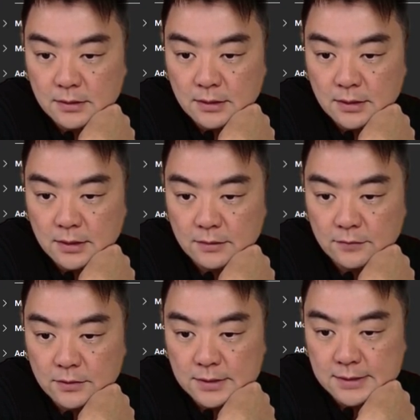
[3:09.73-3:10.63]
And
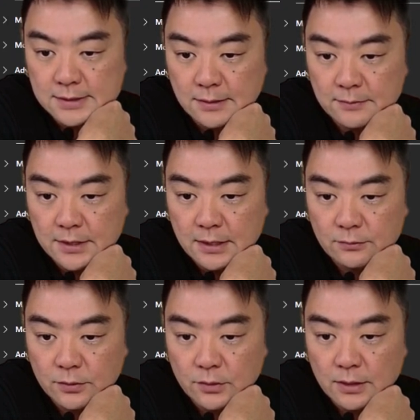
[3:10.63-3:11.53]
for the subnet,
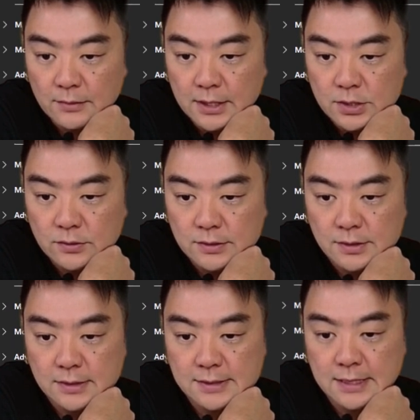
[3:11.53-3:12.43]
we want to make sure it's
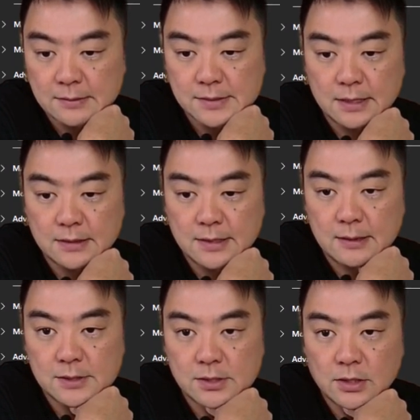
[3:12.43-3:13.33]
on the same
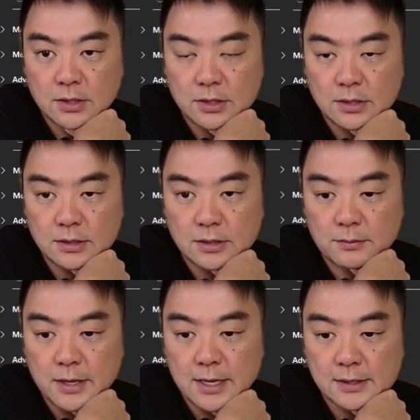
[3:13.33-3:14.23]
subnet. So
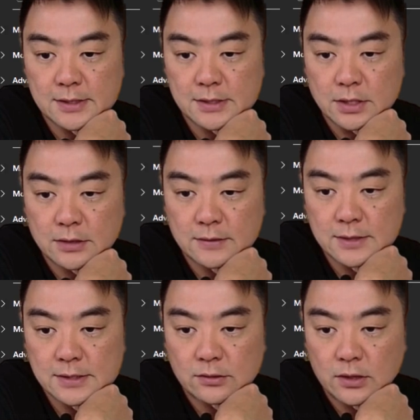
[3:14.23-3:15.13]
my other
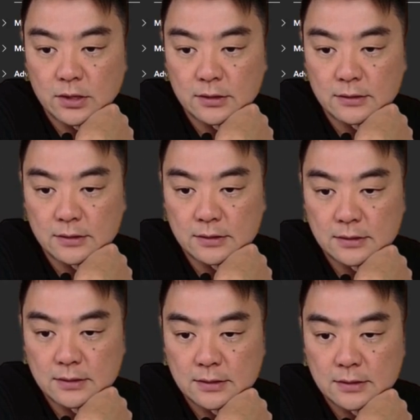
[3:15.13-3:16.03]
servers are on
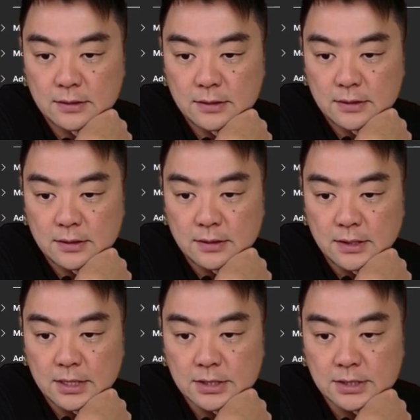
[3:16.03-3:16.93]

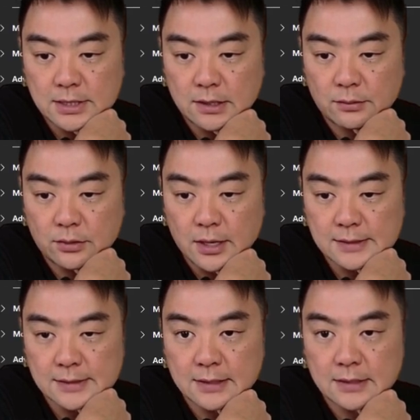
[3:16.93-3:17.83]
ArcGIS
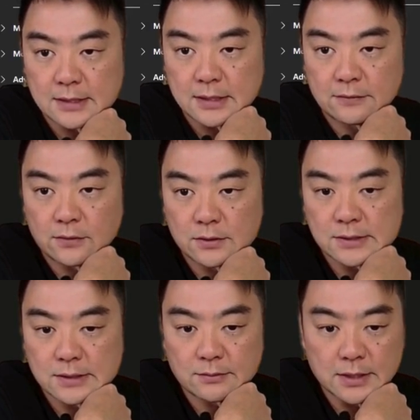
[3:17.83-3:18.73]
Enterprise and then default
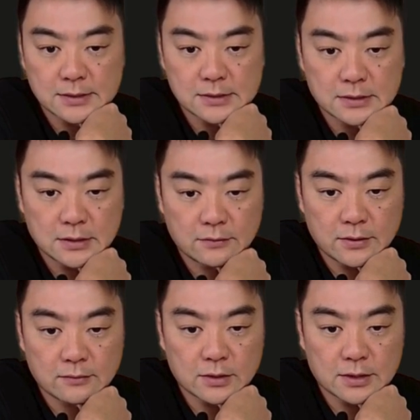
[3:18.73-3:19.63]
subnet. So if you
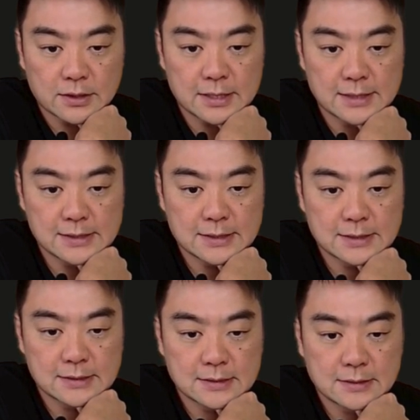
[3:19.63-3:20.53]
have a look at
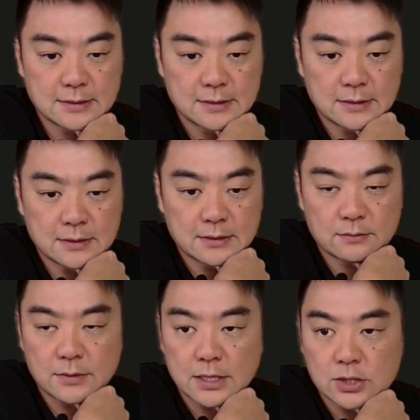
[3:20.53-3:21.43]
this,
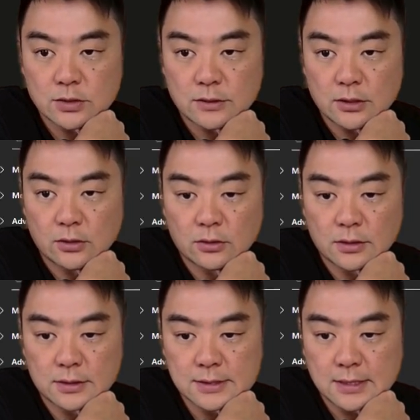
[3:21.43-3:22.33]
make sure they're all
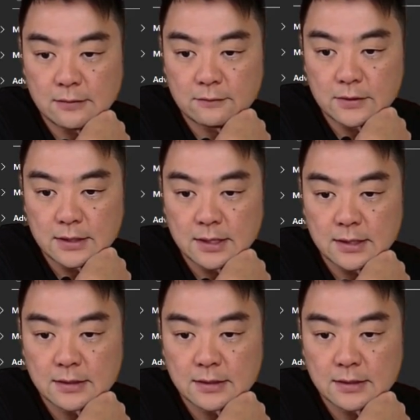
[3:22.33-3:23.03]
on the same VNet.